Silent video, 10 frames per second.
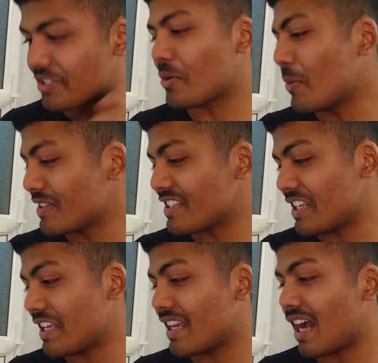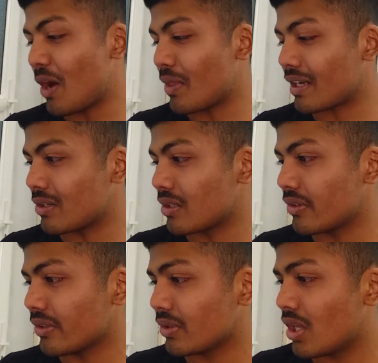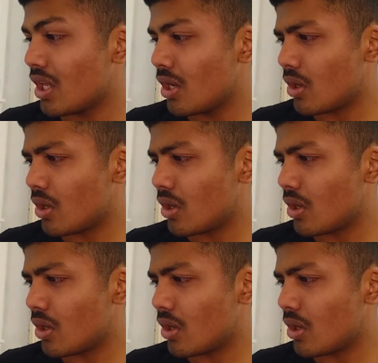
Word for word: let's go and see how that gonna go.